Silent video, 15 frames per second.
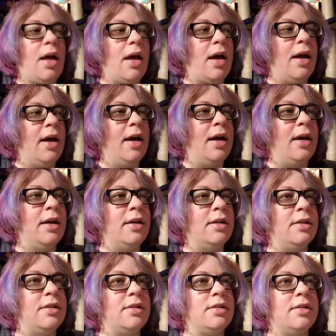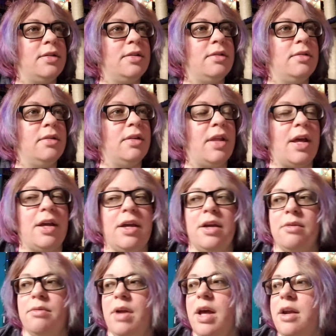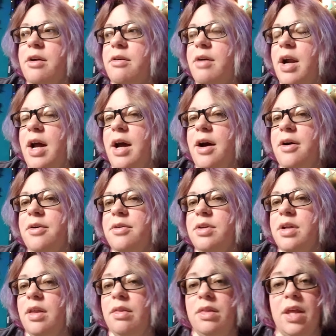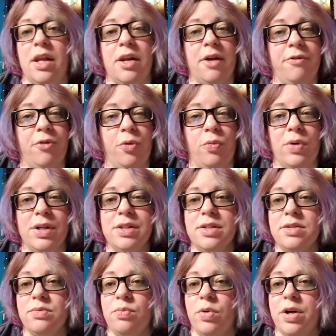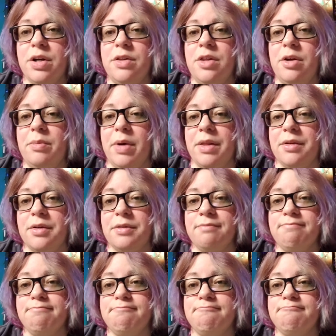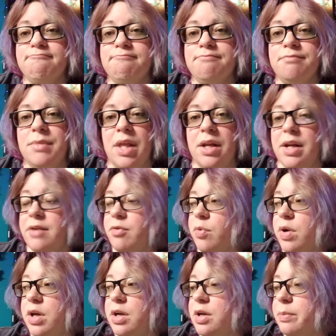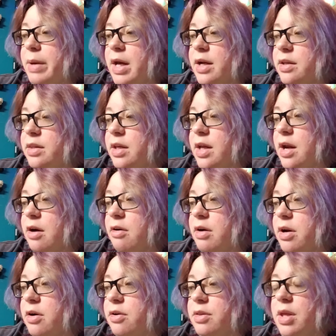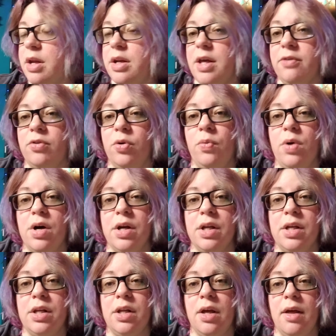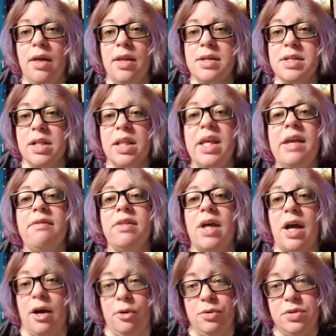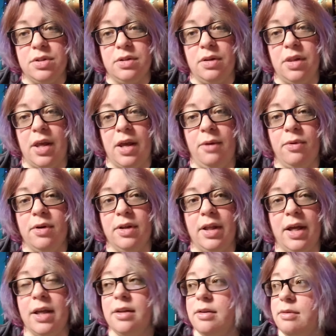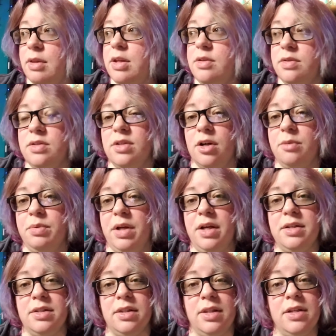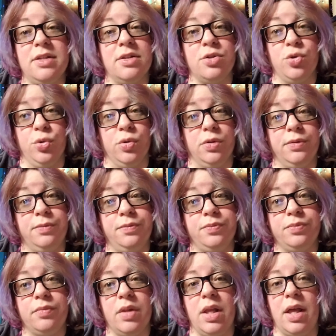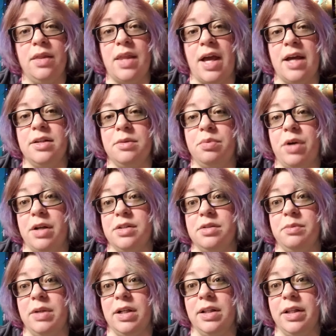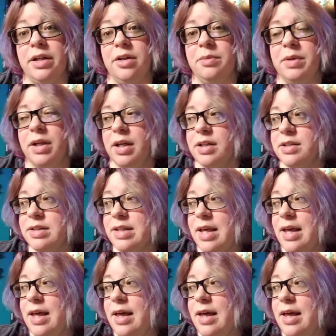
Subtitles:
and they ran around. They never once wanted their mother. They never wanted back in the carrier. They never wanted to leave the house. They were like, this is our place and this is cool. And that depressed me a little because